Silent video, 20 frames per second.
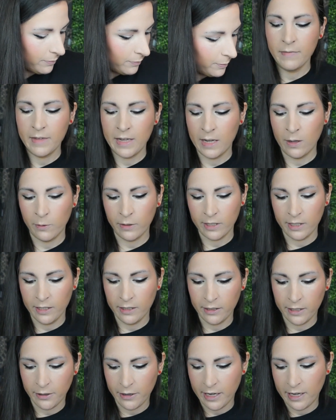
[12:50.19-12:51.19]
Now we're gonna
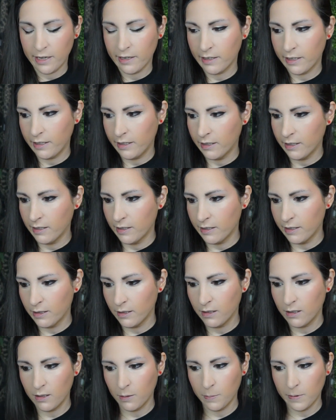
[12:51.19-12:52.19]
go ahead and
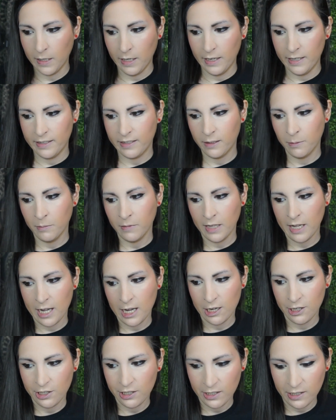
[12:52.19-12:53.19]
apply some
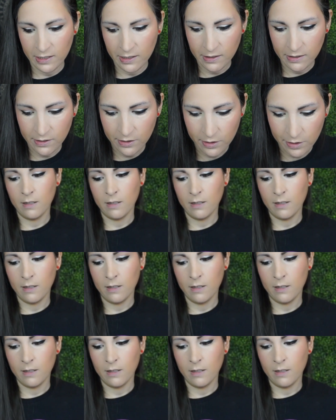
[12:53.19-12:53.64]
lashes.